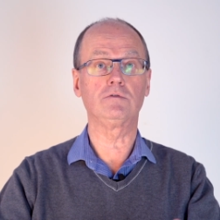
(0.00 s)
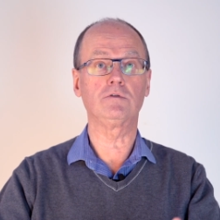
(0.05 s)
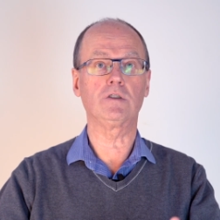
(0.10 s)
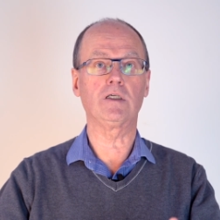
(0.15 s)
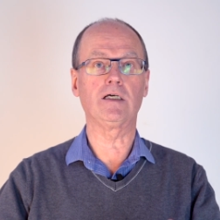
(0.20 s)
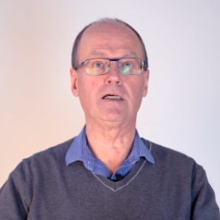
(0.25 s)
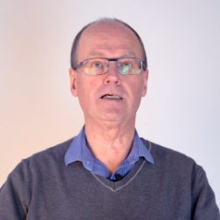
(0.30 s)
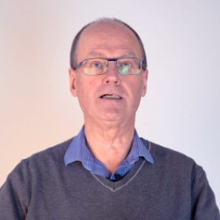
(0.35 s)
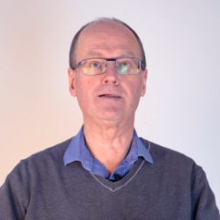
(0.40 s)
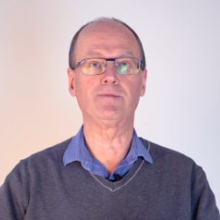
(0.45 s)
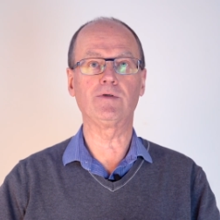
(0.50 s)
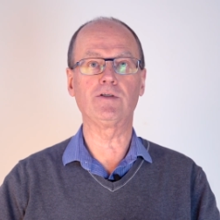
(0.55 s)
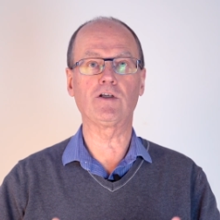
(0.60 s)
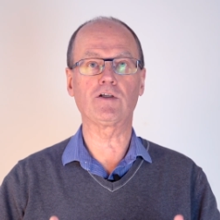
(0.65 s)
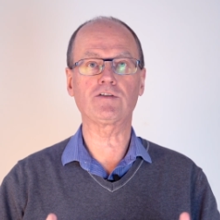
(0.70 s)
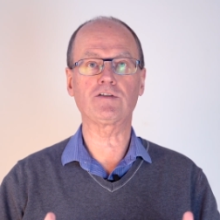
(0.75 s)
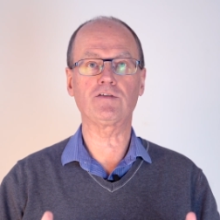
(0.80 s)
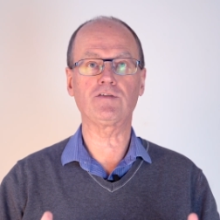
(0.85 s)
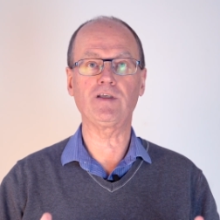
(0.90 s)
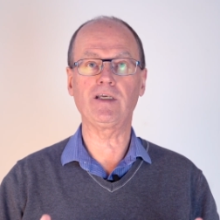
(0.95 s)
Um, we're
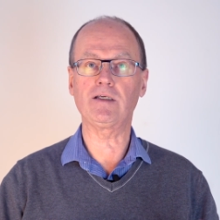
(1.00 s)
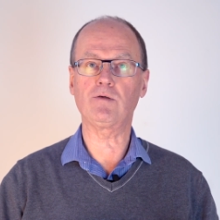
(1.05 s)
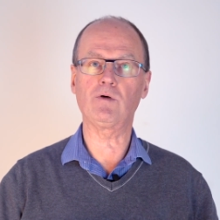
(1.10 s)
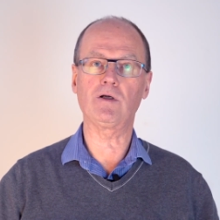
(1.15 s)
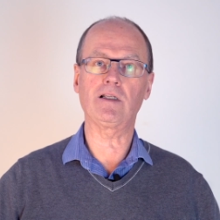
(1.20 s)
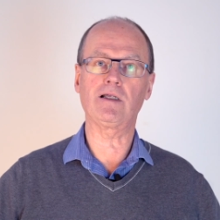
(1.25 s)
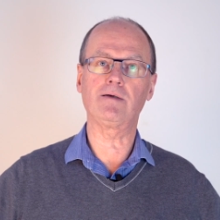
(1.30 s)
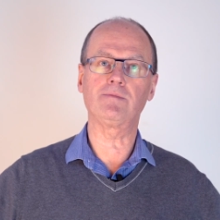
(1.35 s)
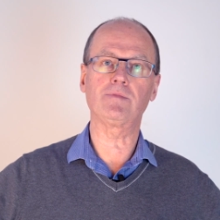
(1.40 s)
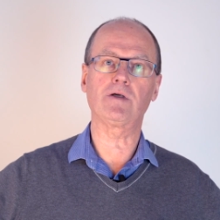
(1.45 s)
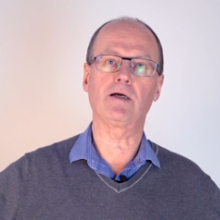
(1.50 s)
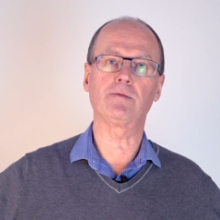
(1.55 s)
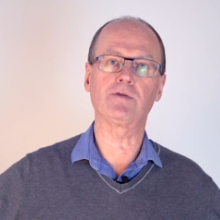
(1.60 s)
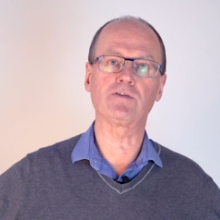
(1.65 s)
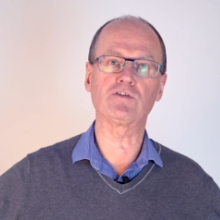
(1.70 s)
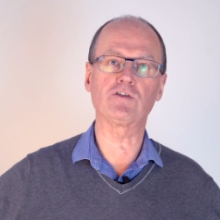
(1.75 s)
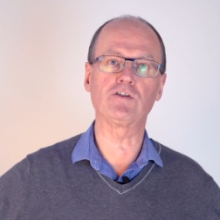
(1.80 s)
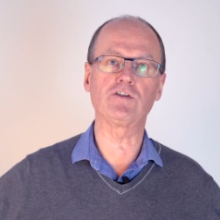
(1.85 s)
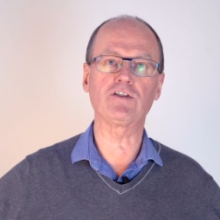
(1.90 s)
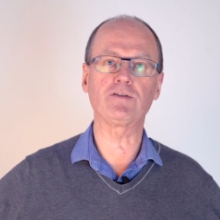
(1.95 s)
not to think, well, I'm, I'm,
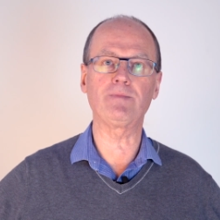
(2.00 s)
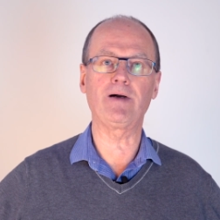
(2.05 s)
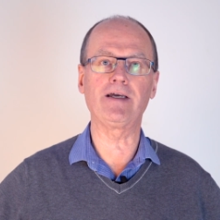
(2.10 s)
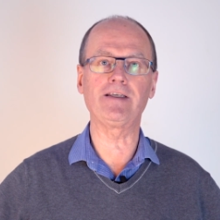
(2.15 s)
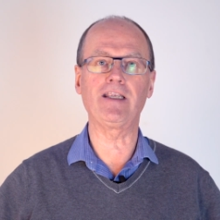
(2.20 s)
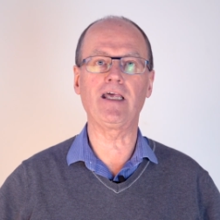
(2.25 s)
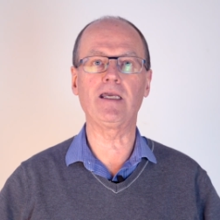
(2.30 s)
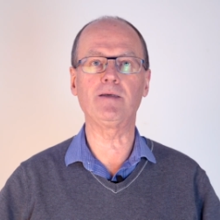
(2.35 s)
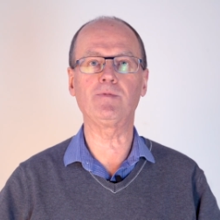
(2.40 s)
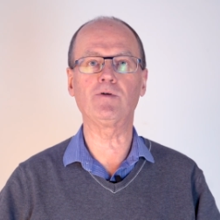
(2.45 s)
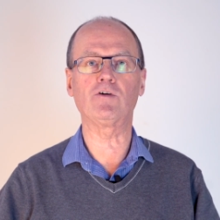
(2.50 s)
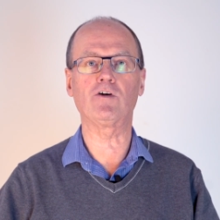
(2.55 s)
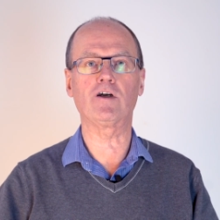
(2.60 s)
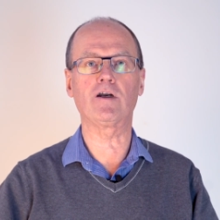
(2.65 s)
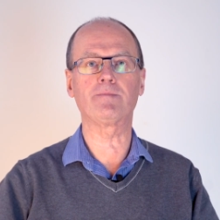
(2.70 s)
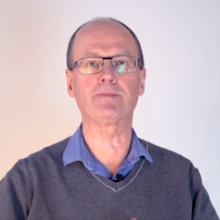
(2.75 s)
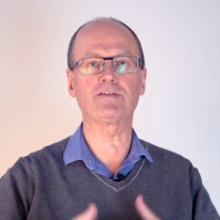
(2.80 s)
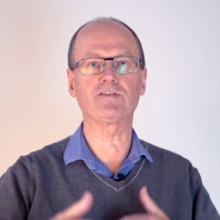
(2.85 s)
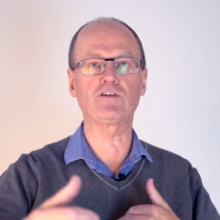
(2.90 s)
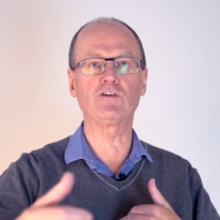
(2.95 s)
as good as my neighbor or
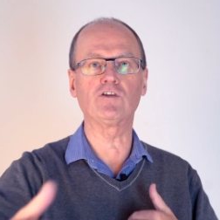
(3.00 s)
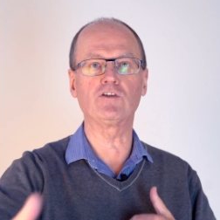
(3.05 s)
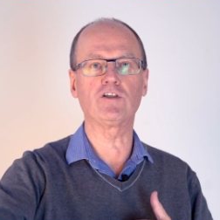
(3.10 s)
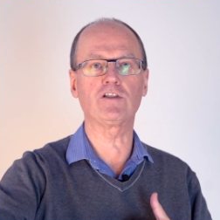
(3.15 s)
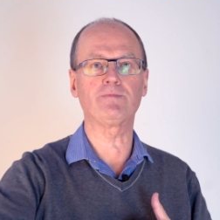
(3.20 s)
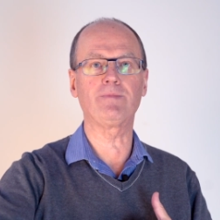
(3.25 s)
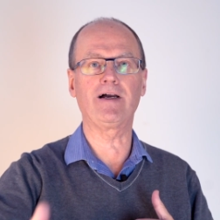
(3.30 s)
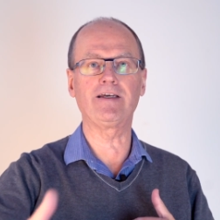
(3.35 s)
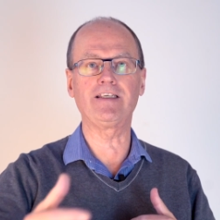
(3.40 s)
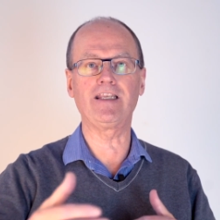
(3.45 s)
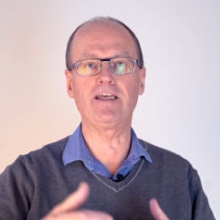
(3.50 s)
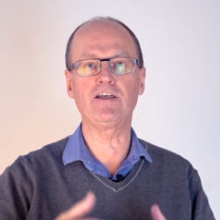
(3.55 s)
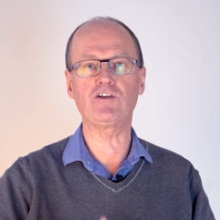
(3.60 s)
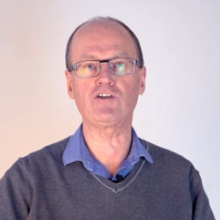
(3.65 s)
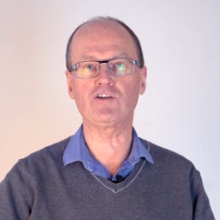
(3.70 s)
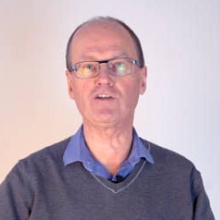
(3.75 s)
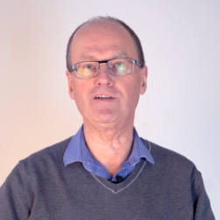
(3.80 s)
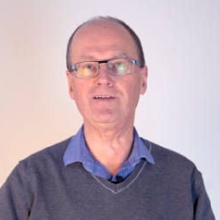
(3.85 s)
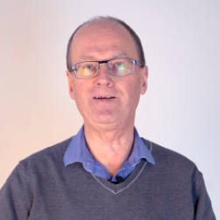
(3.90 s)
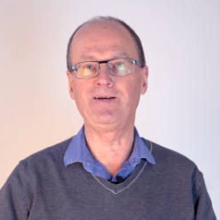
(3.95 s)
I'm as good as my
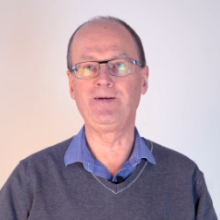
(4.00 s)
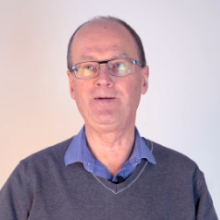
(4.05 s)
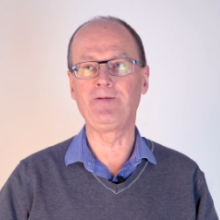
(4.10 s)
nation.